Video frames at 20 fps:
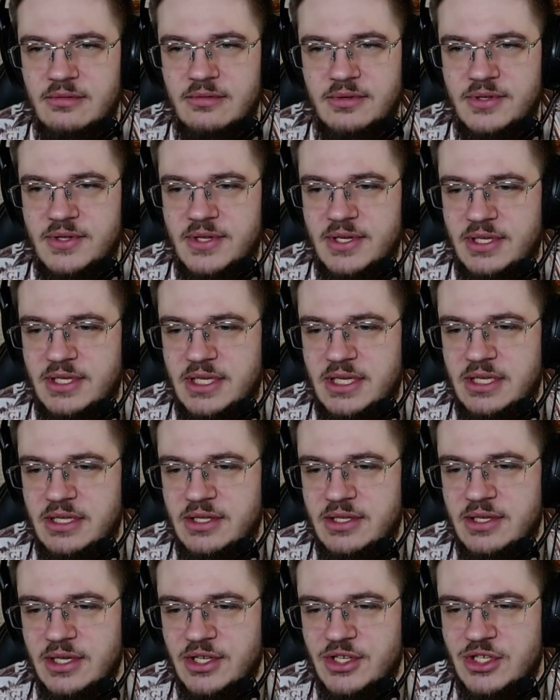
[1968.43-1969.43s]
that he
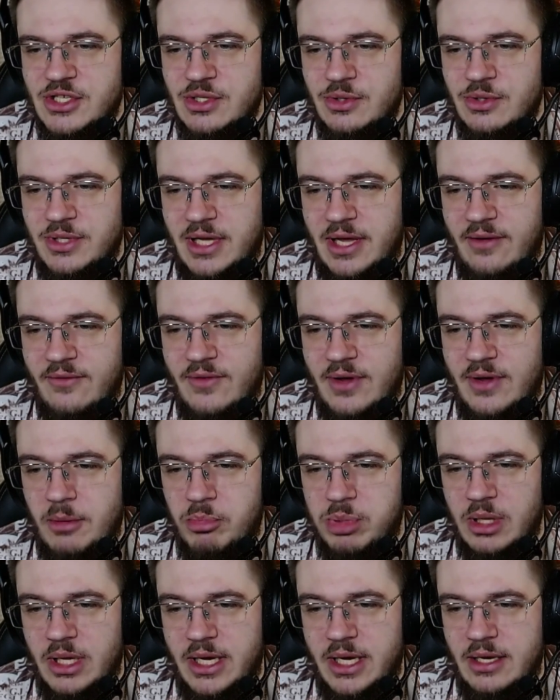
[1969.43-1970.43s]
does not have a
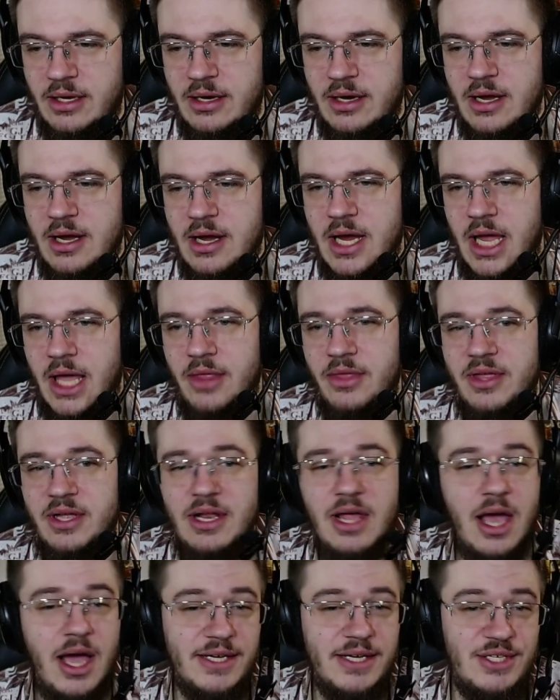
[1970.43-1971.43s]
plan. And then
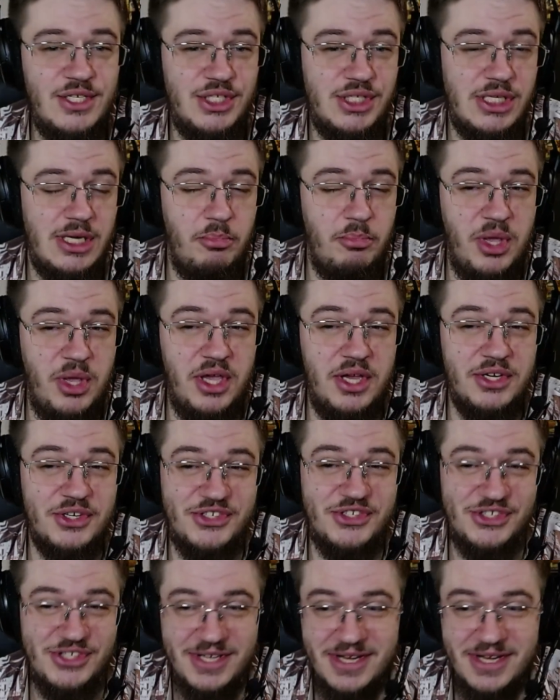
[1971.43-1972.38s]
Hanji appears.